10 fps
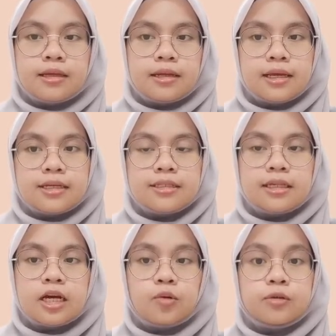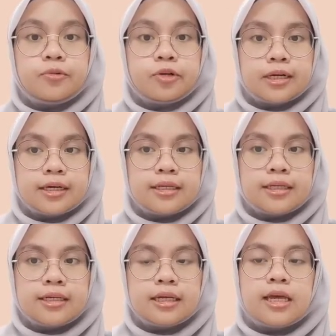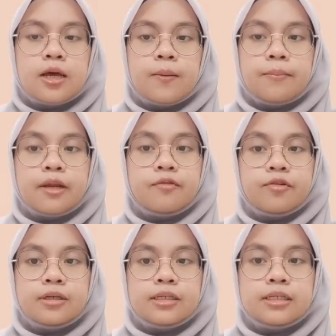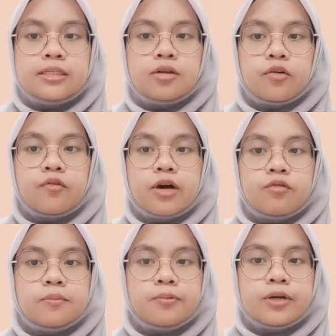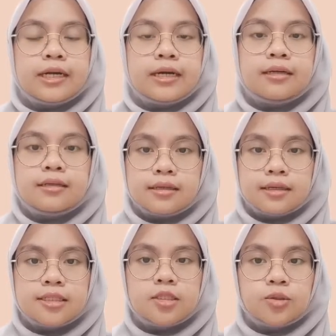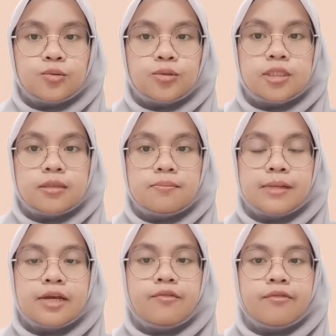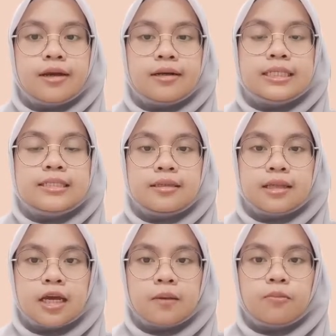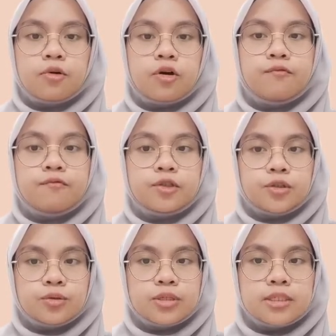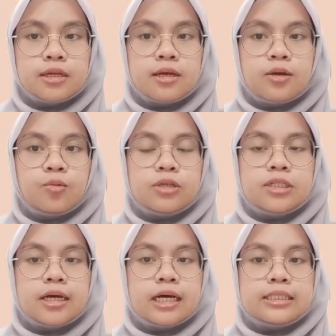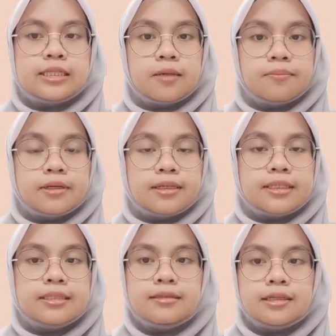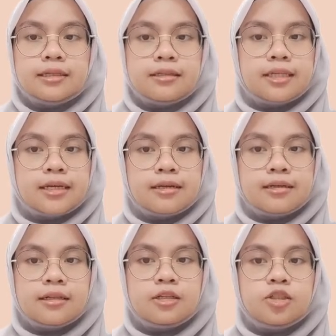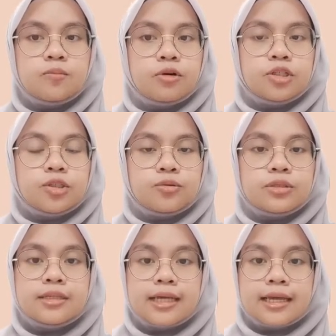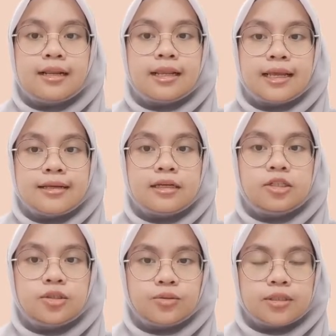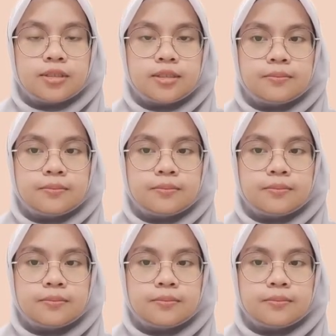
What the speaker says: Next, our product. Main focus of our product is to supply various types of shoes which are slippers, sandals, sport shoes and leather shoes.